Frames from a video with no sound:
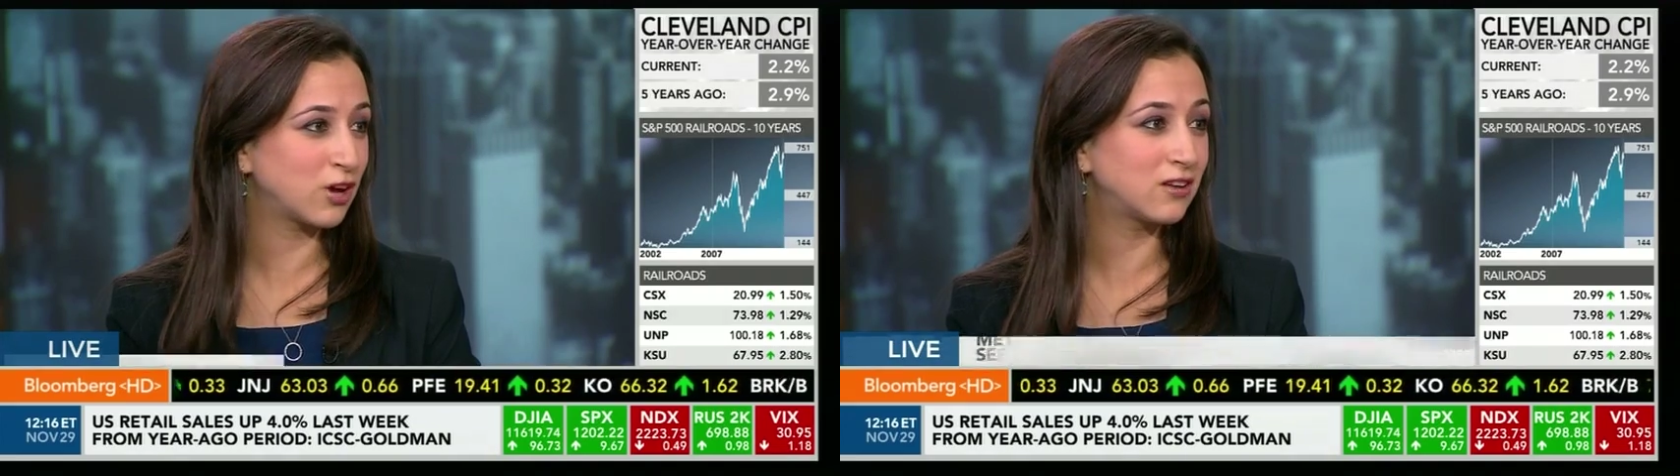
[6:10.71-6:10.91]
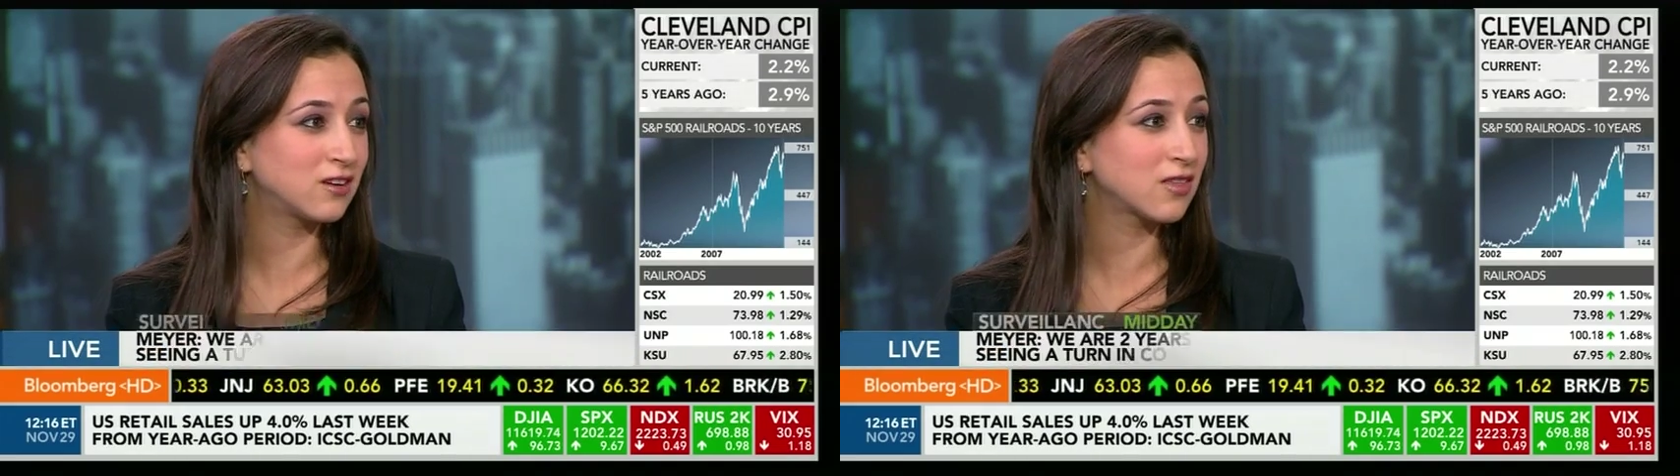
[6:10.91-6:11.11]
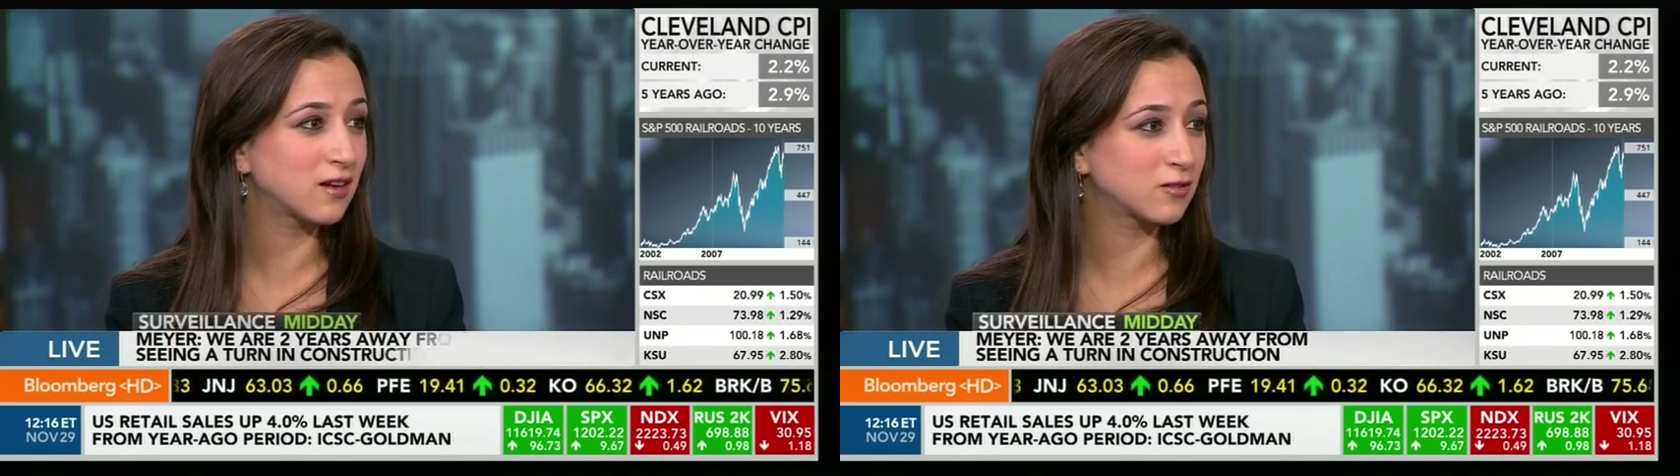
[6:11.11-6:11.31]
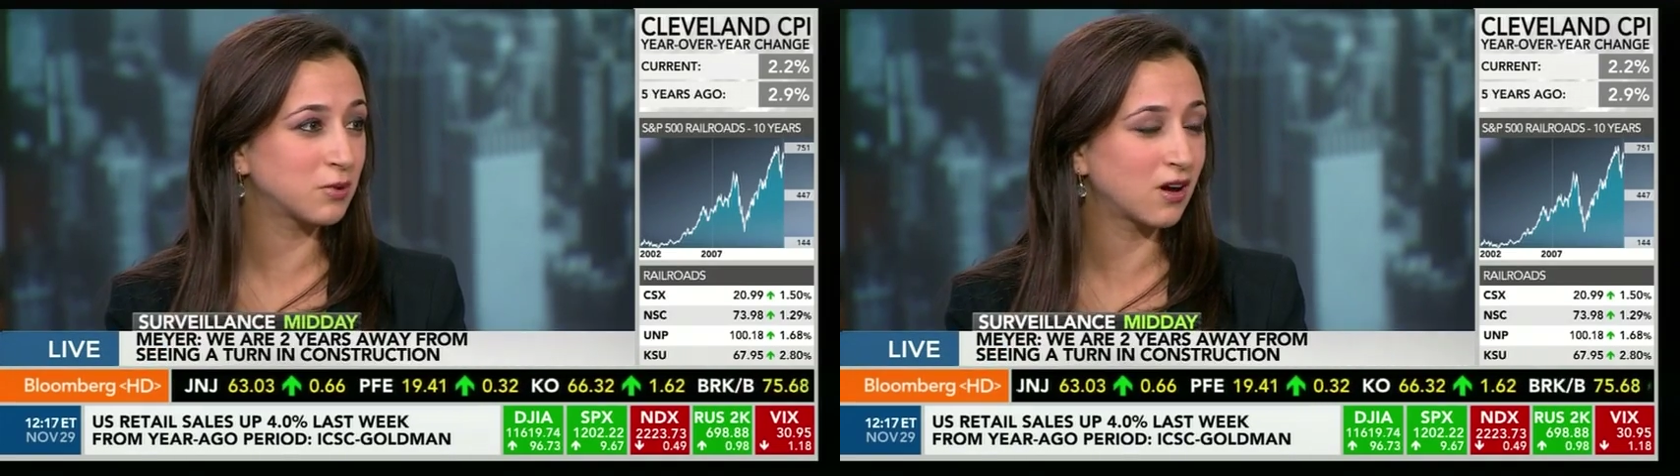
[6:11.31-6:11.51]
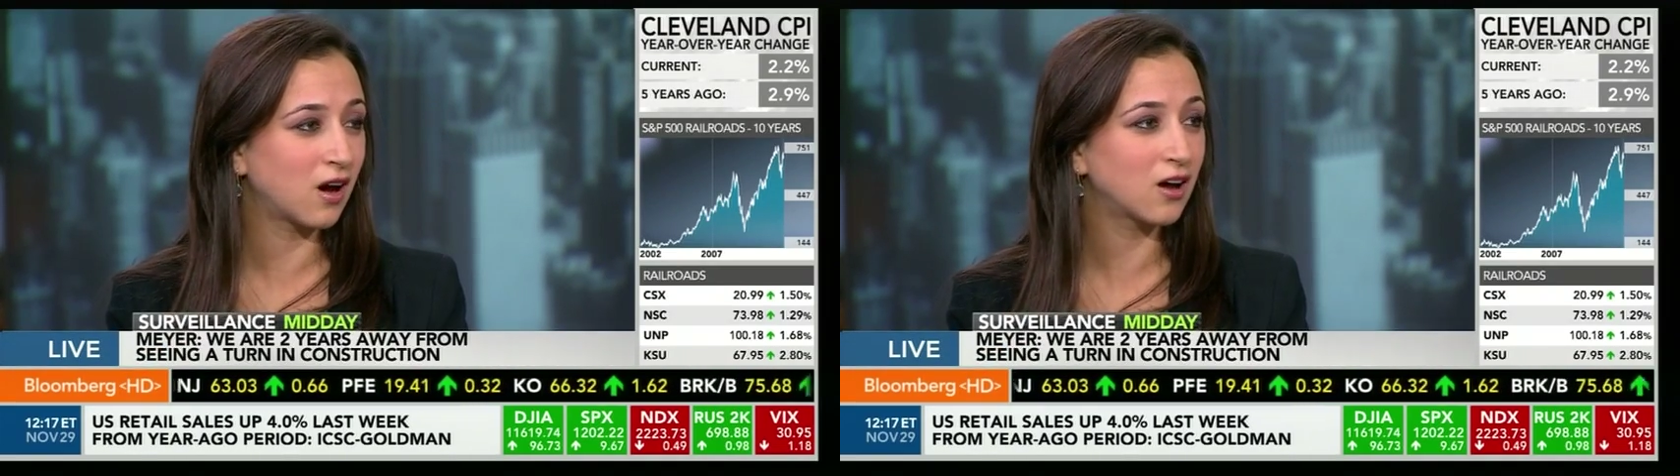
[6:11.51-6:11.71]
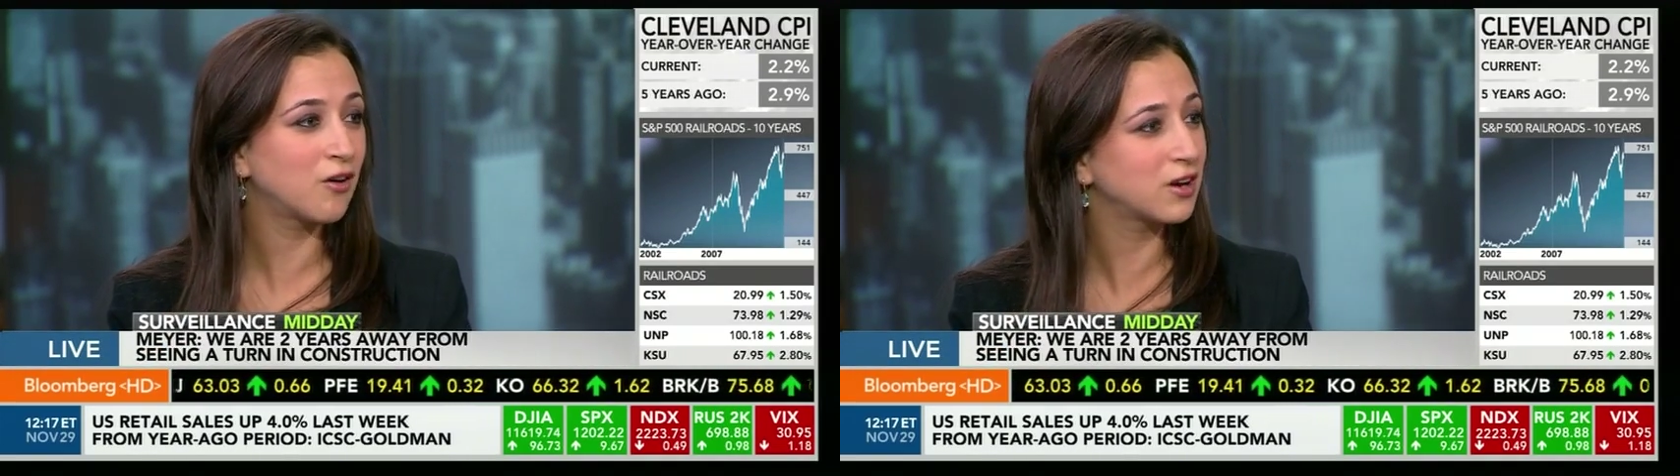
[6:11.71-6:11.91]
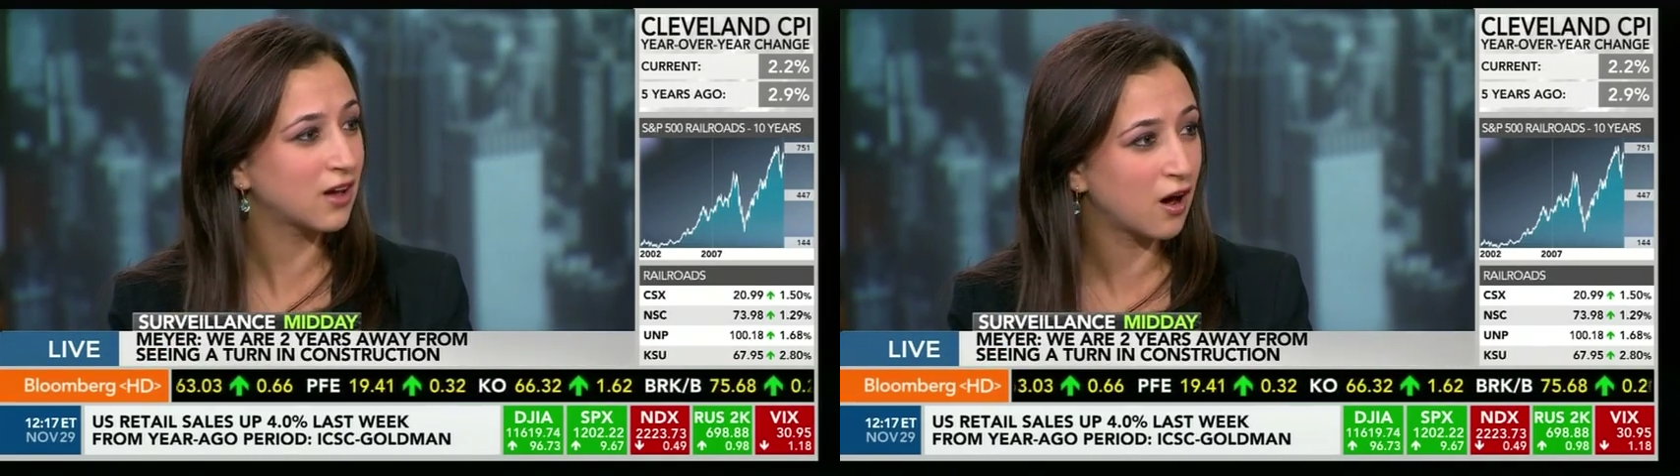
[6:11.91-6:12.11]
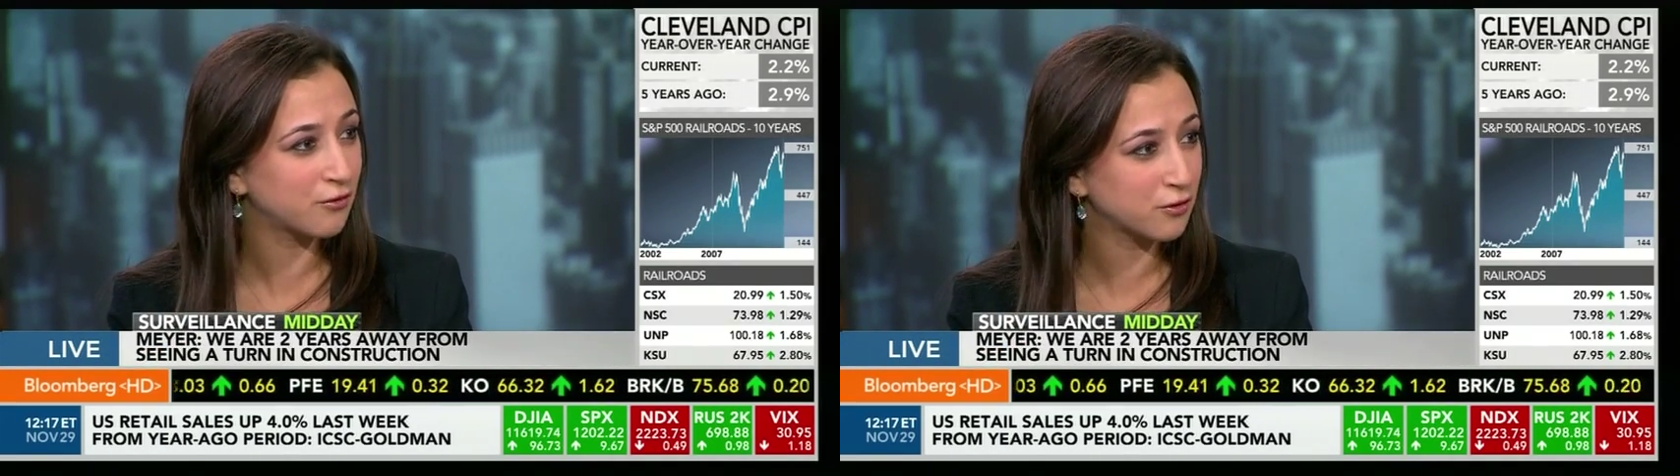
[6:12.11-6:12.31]
renting that's been ongoing
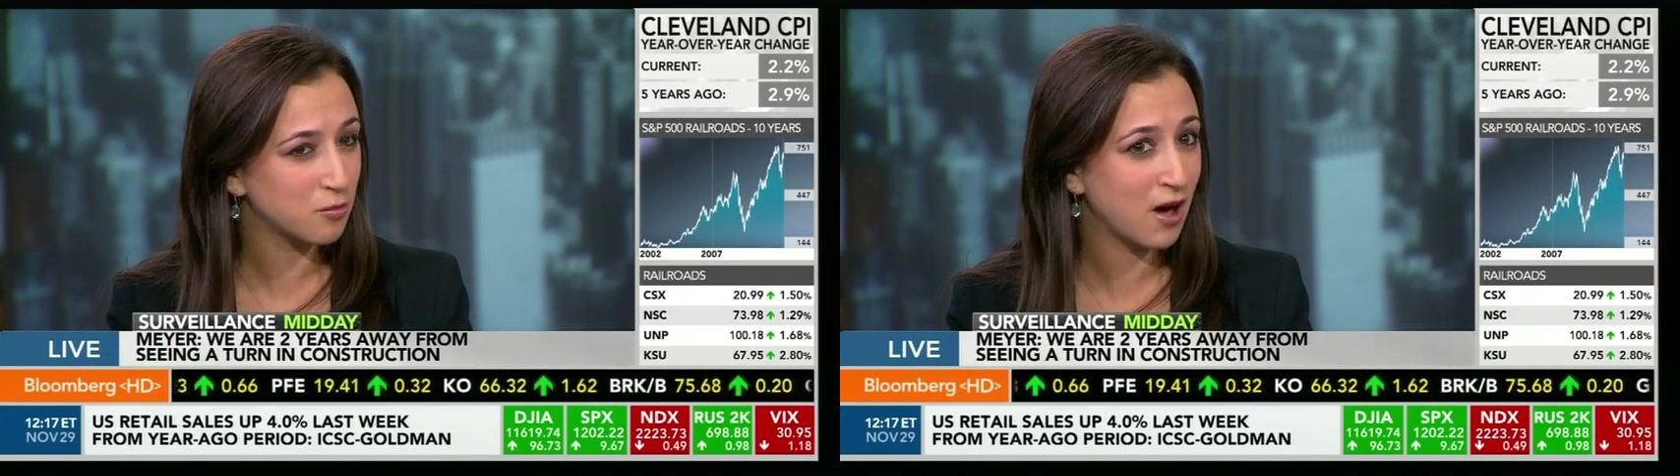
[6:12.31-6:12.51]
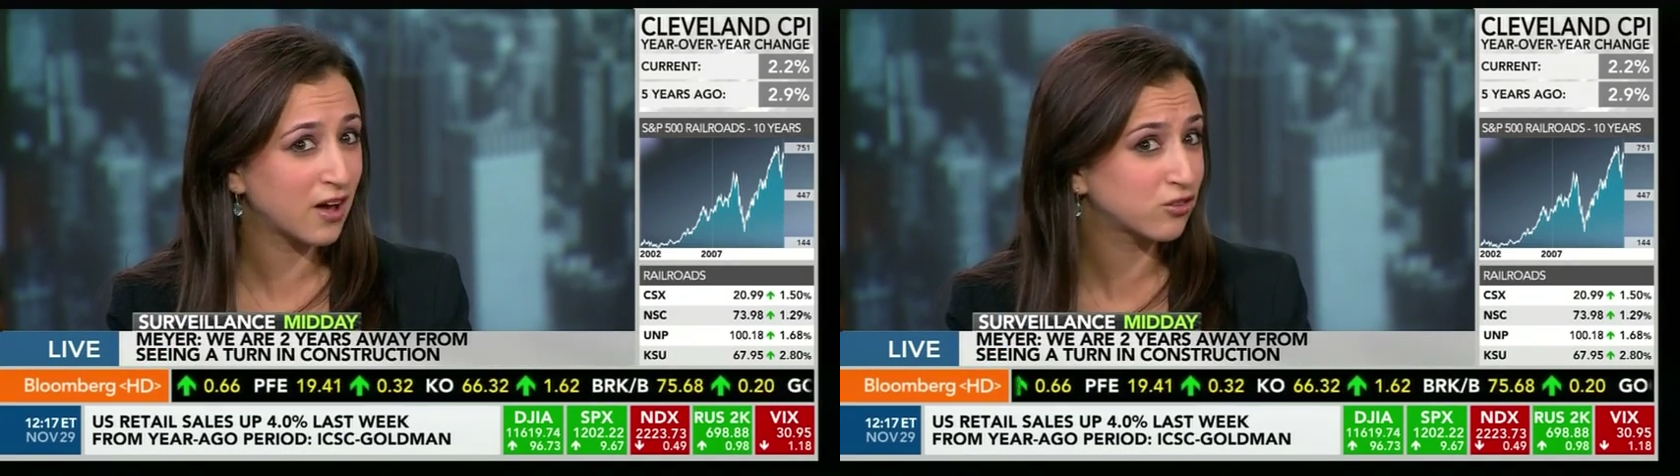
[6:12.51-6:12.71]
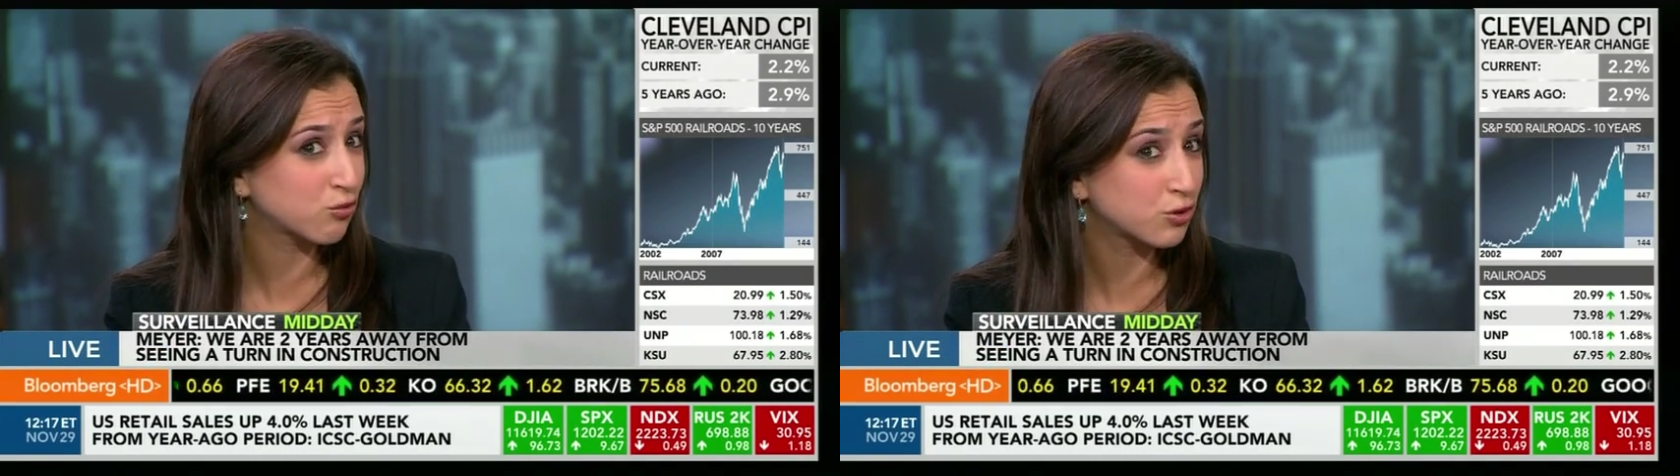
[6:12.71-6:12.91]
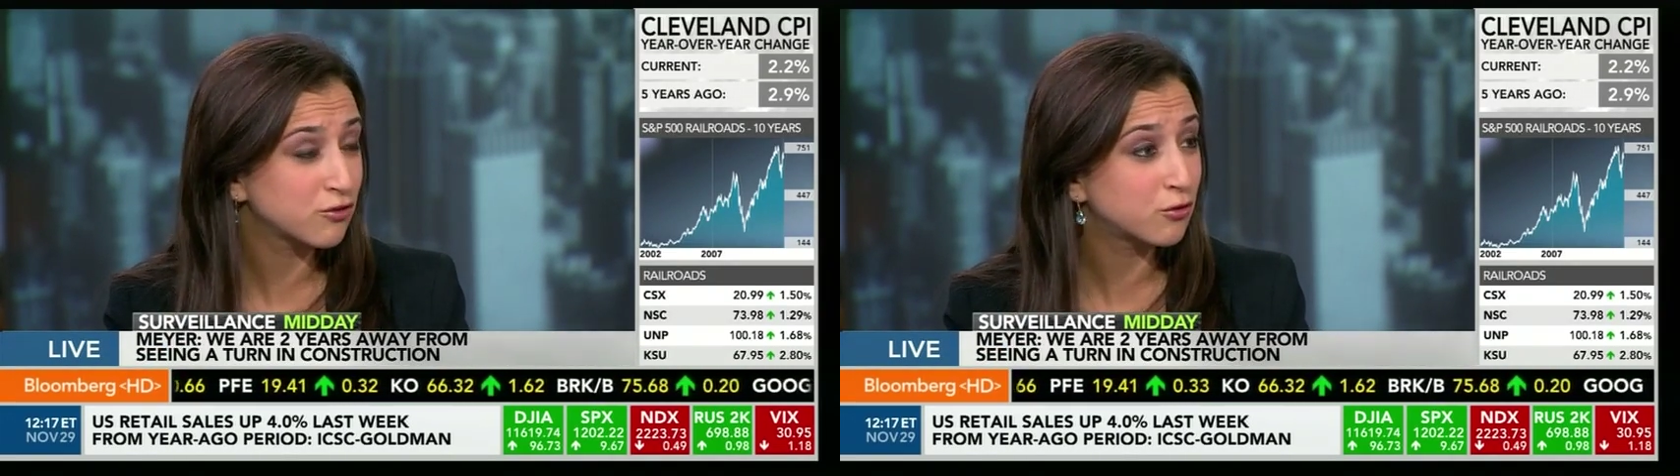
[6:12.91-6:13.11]
now for the past three,